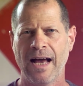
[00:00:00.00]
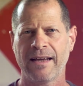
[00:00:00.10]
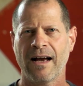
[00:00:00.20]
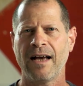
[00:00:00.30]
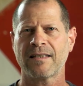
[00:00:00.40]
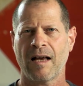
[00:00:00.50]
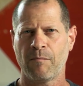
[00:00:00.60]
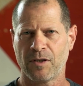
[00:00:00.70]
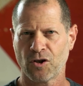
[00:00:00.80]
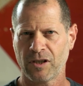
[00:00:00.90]
Hi guys,
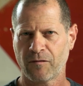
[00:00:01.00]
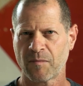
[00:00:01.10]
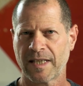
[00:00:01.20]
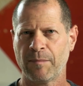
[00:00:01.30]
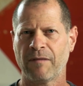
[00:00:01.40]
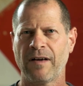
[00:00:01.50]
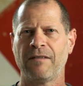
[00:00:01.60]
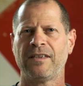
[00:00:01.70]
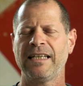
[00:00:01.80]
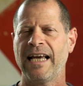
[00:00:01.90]
I'm Johnny from Cinema
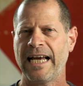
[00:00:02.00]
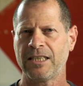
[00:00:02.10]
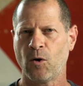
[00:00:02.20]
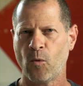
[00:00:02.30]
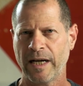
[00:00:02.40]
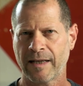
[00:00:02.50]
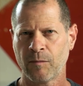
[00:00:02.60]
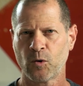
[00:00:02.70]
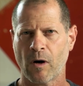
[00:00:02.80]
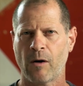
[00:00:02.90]
5D and
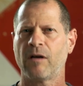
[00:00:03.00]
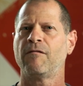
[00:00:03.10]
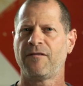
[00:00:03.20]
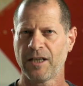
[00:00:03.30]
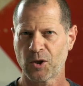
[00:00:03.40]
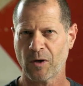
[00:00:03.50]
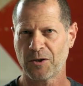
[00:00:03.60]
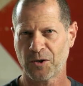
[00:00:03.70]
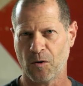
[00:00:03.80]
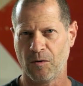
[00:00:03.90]
welcome to our
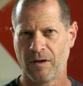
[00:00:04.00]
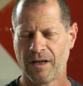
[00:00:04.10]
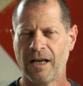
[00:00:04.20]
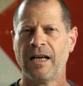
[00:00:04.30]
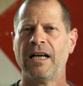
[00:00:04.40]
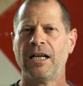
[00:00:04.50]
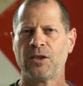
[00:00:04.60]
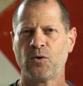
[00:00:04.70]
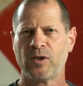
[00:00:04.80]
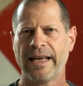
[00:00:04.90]
virtual show.
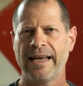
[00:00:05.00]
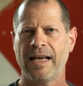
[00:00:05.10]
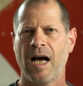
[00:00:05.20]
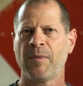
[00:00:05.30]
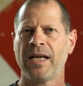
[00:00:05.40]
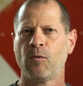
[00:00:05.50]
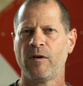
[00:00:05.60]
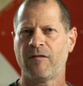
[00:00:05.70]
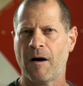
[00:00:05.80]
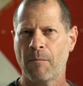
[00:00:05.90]
Today I'm here with